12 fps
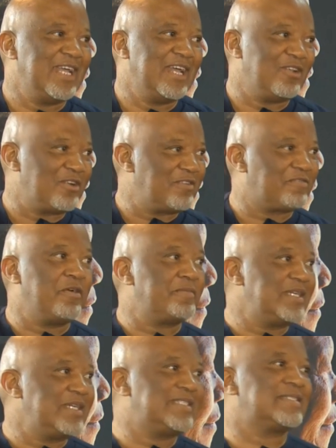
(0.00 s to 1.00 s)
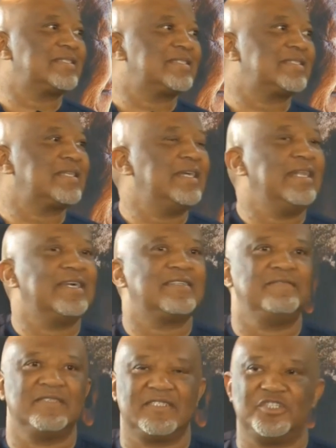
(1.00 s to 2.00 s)
A lot of comrades and
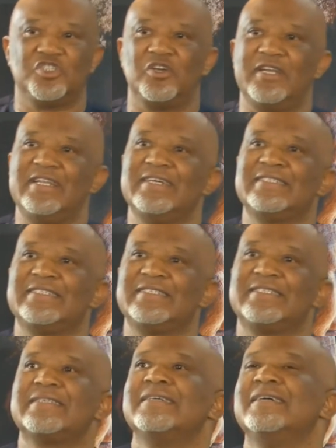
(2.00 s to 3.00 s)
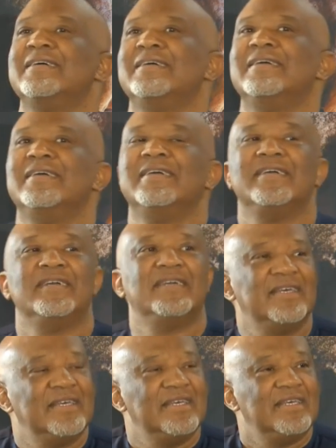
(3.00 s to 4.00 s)
activists joined us
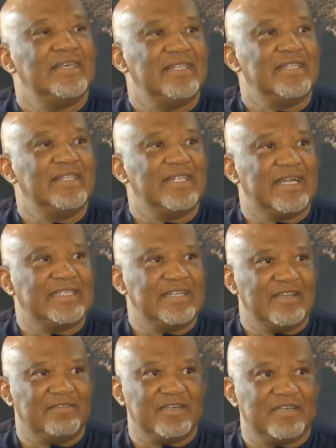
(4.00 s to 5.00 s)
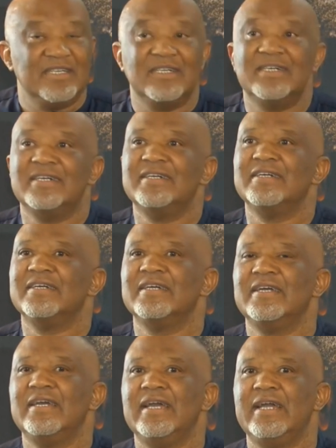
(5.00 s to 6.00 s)
in that endeavor,
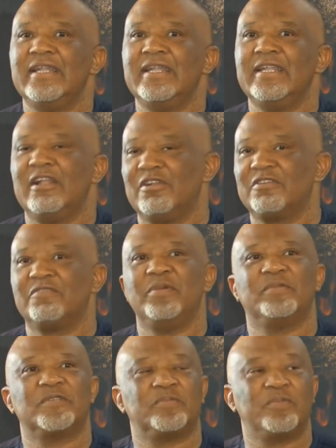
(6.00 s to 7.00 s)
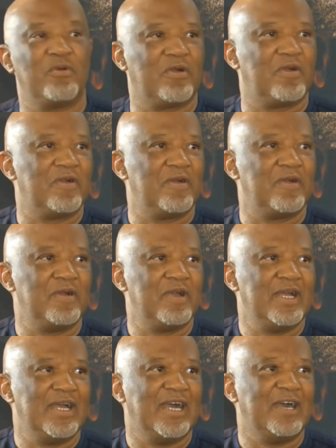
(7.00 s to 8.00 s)
and a lot of people spoke
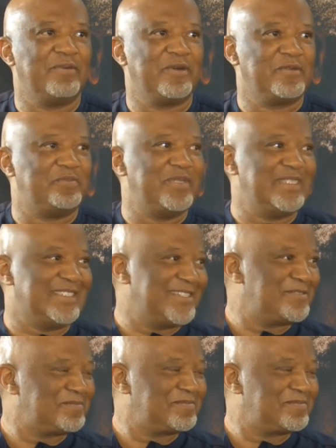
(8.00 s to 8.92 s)
about P G.